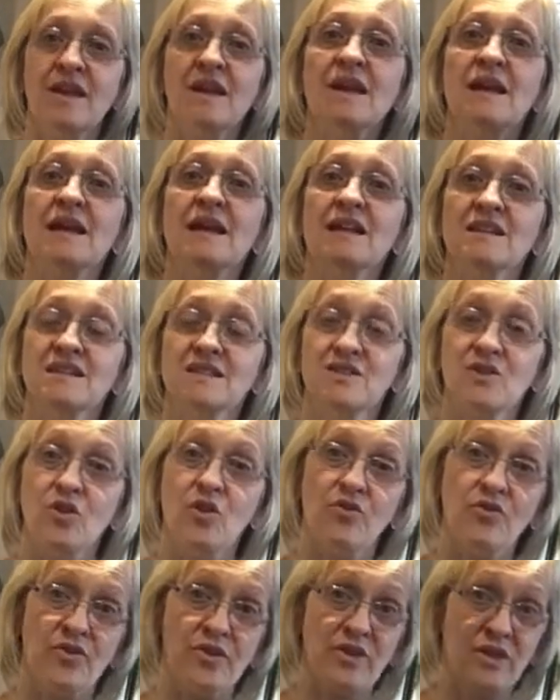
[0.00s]
it's got
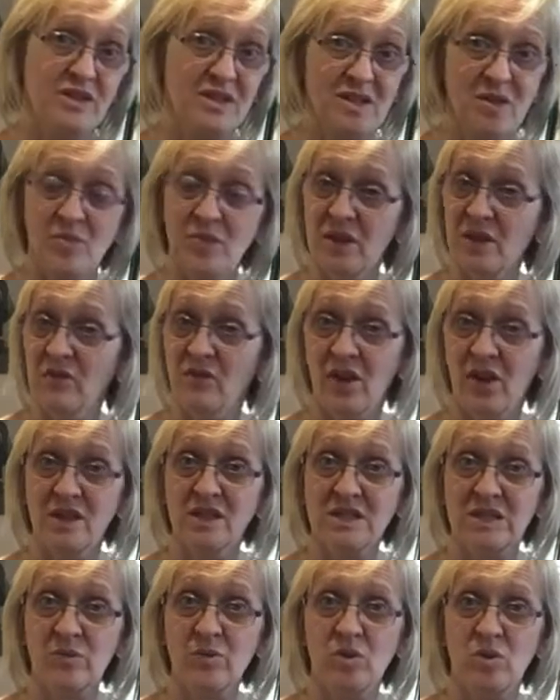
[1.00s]
something very
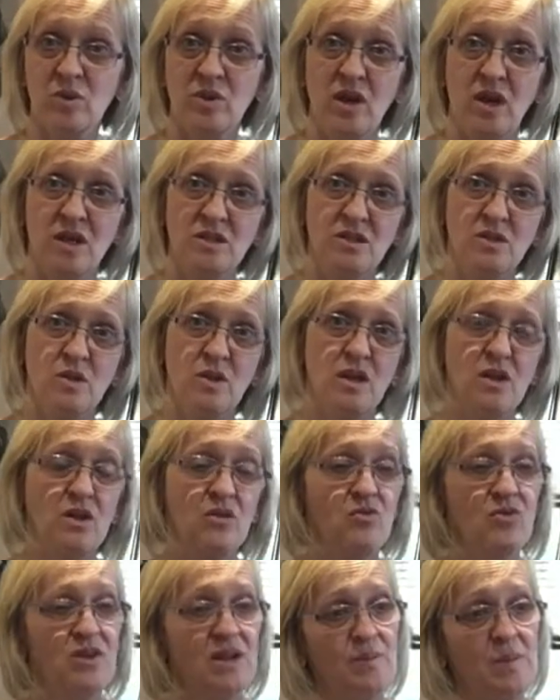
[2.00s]
similar with that, so it could
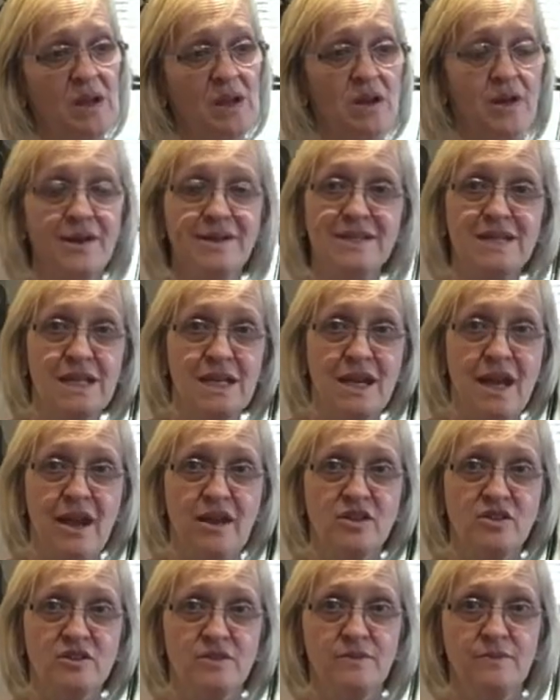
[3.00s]
really be a nice
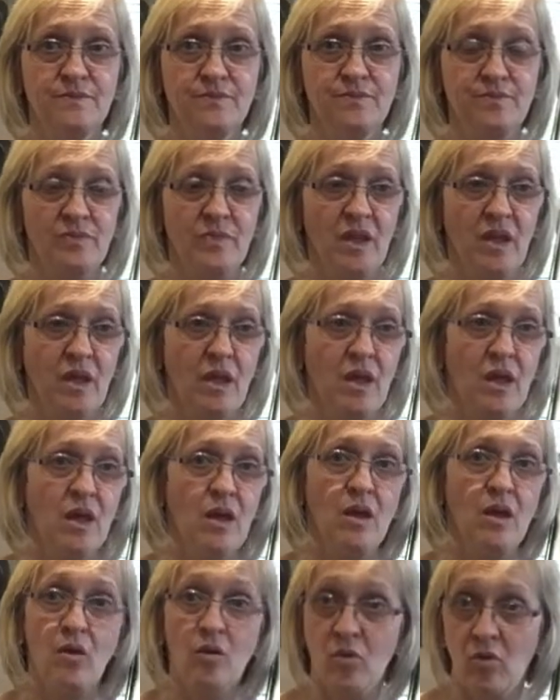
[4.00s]
connection.
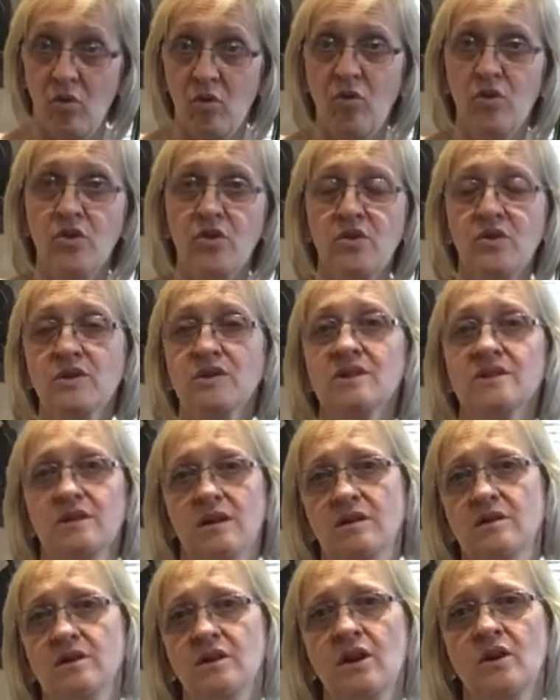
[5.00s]
Or you can
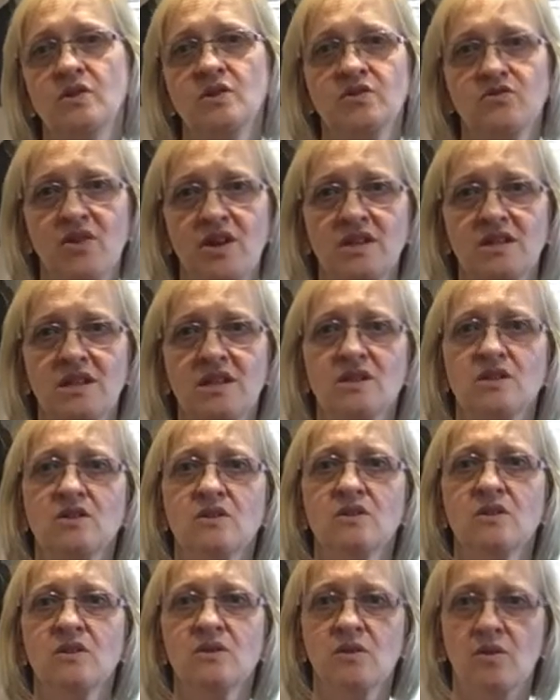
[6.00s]
decide to go straight into
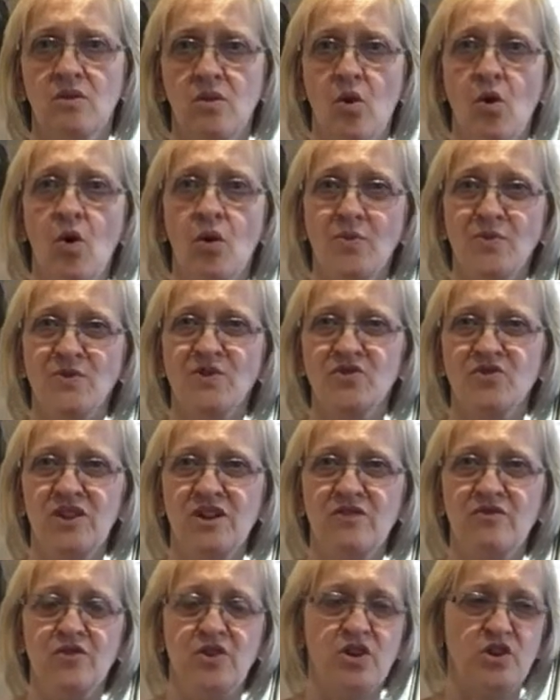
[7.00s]
the on the
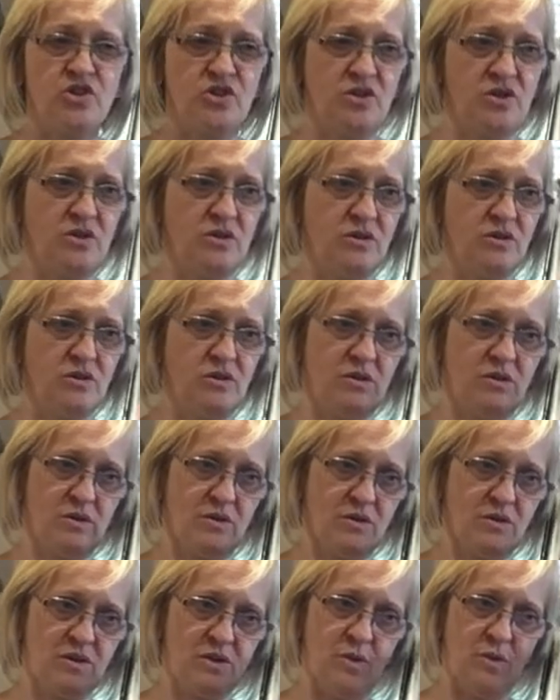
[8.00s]
string version.
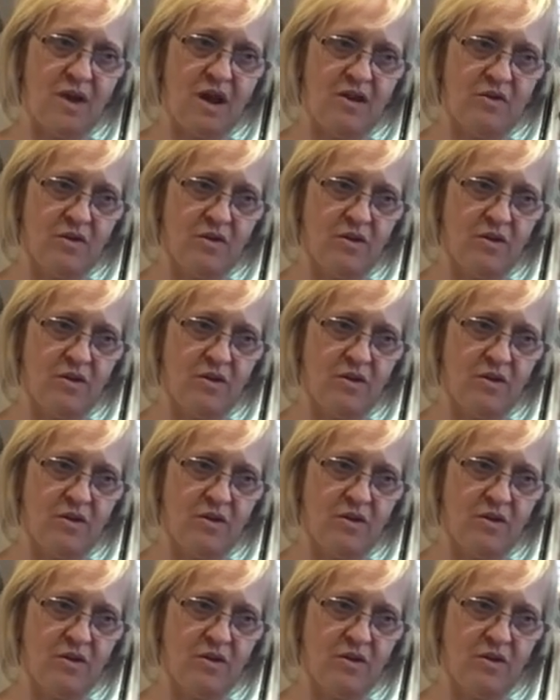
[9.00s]
So we have,